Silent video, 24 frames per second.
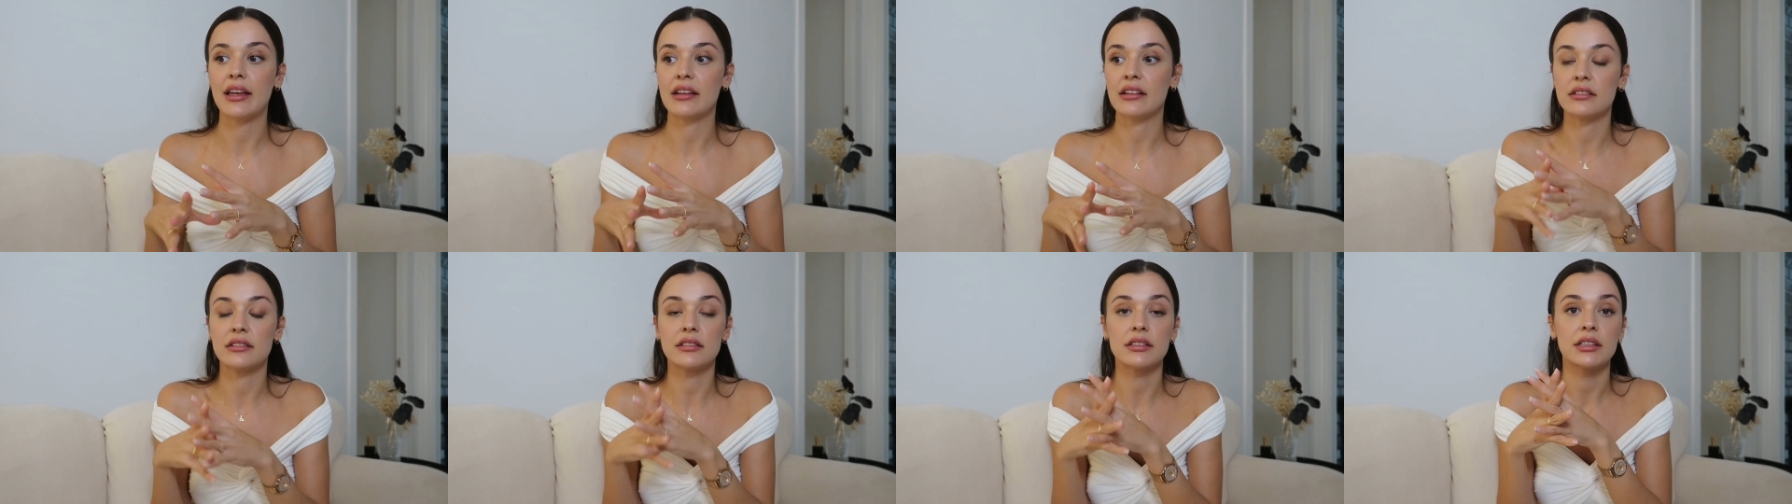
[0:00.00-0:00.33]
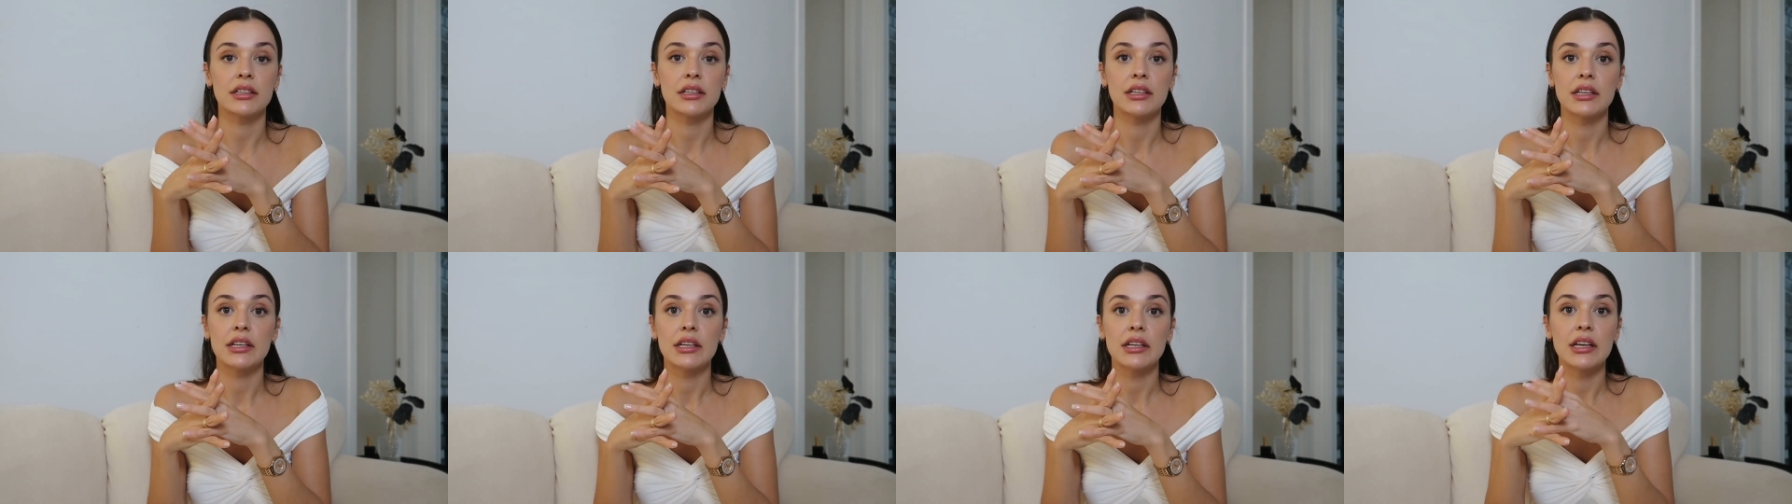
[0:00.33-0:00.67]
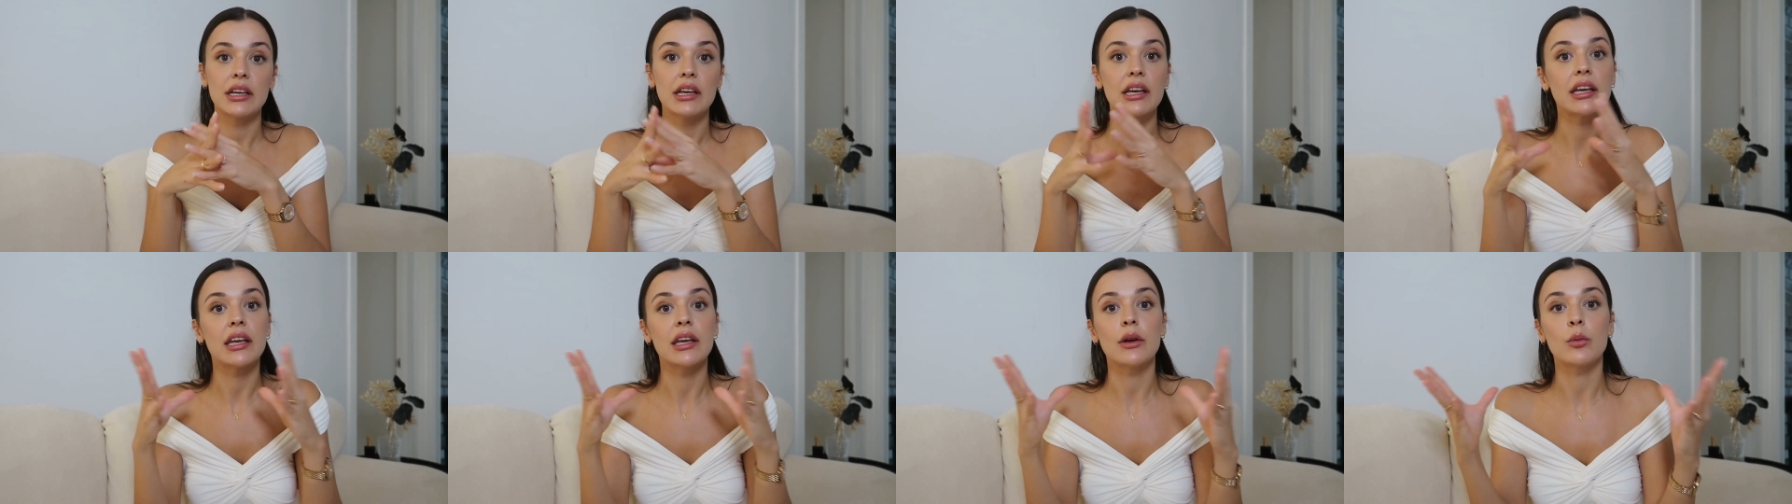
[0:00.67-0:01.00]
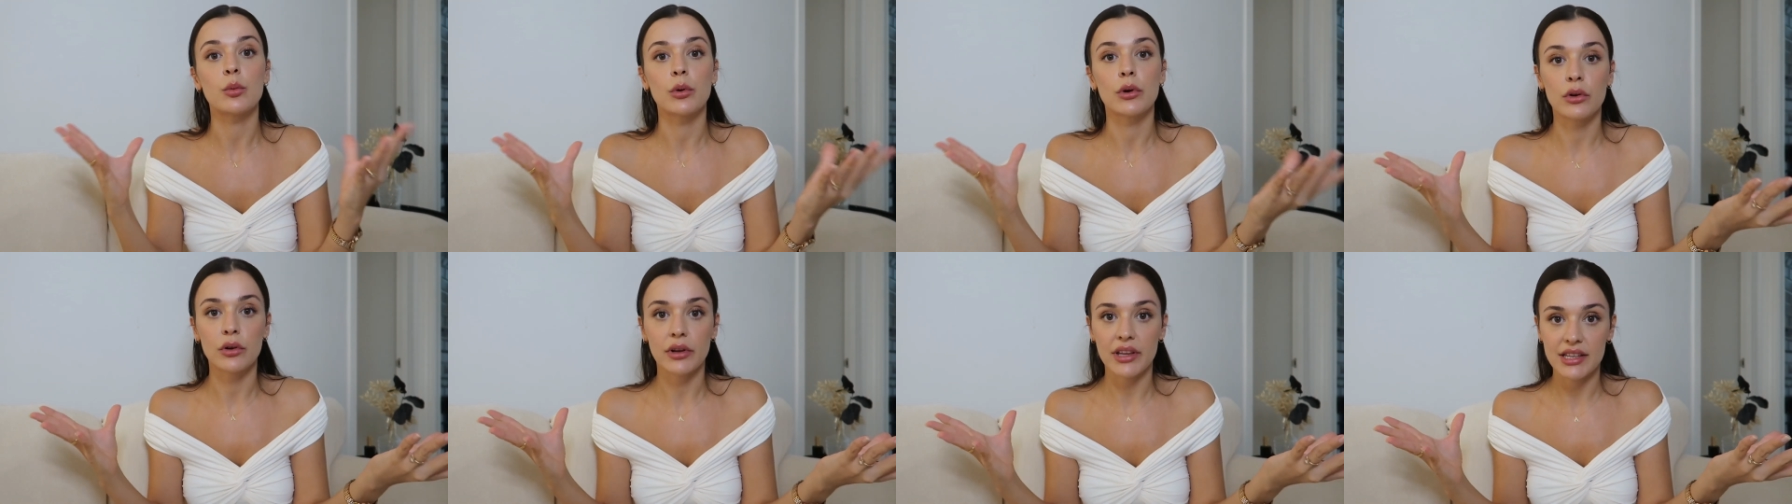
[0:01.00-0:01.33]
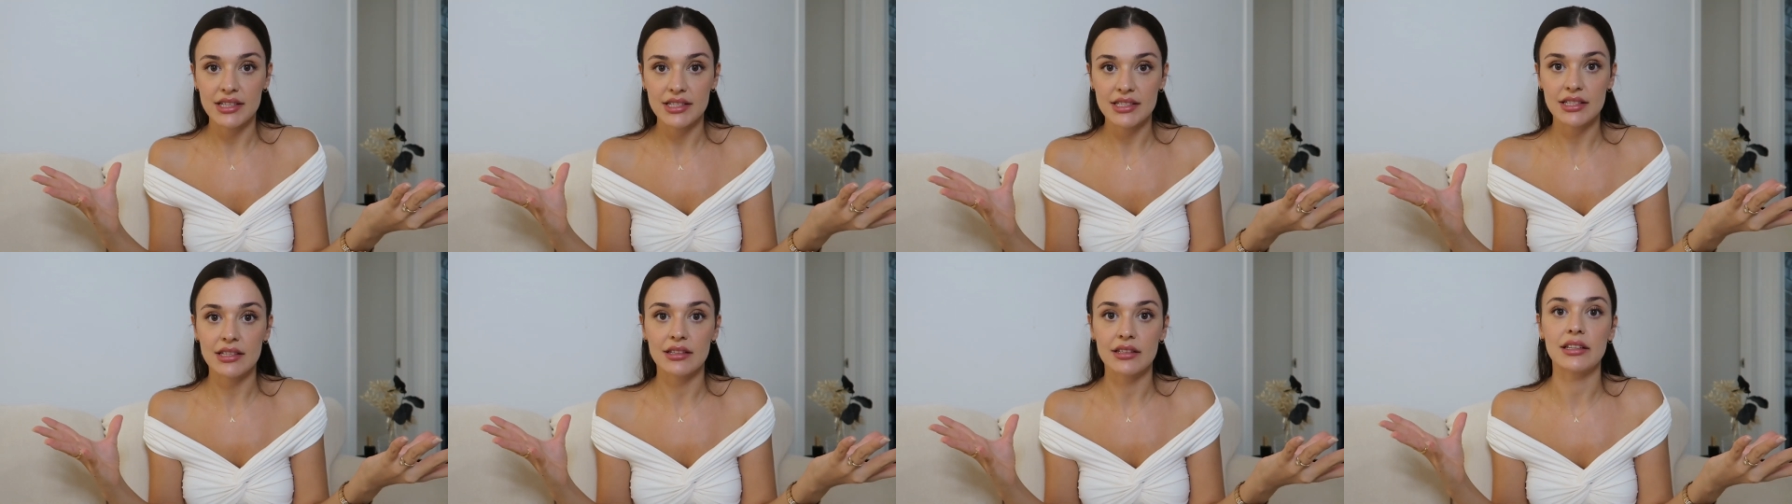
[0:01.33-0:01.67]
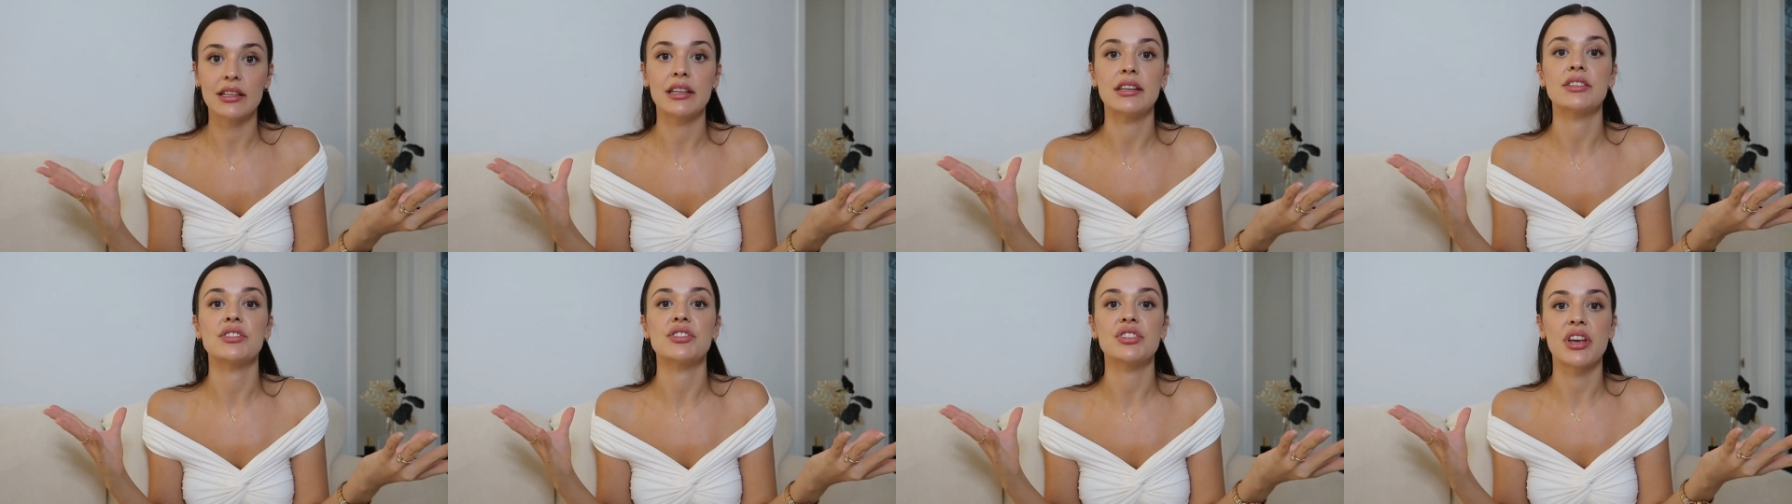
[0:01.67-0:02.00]
and it will
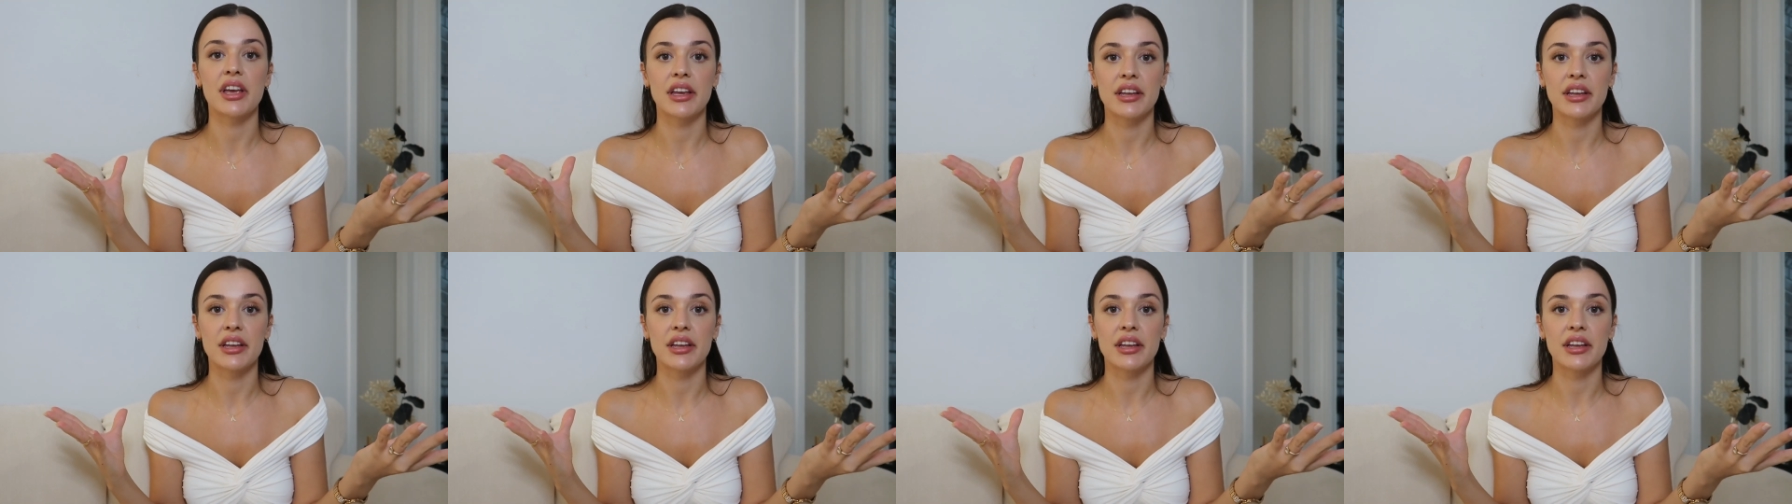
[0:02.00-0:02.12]
instantly